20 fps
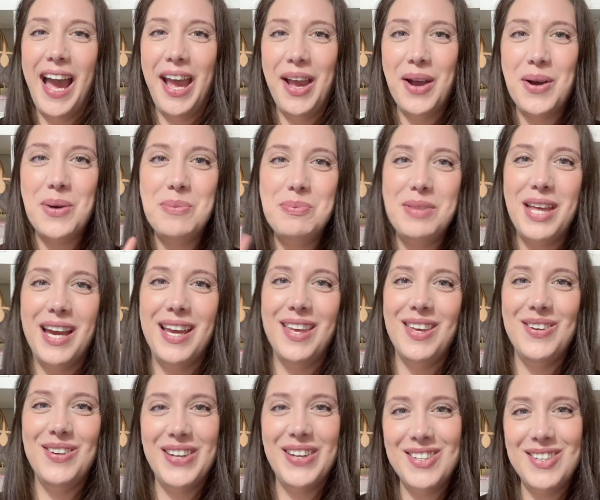I hope that
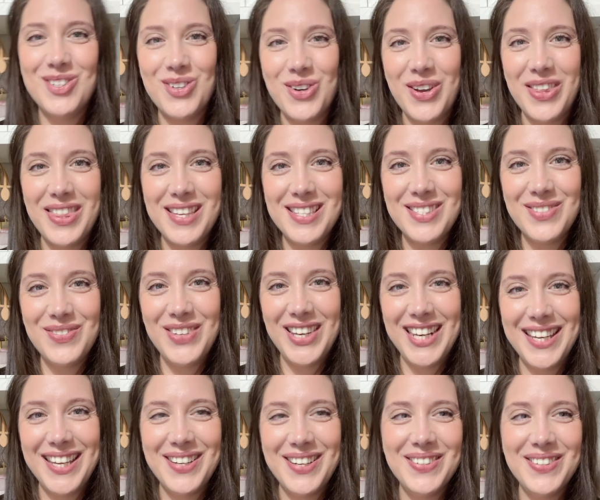you enjoy this
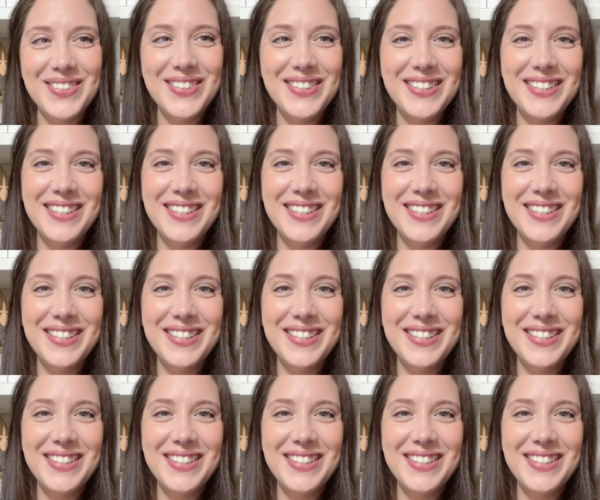video.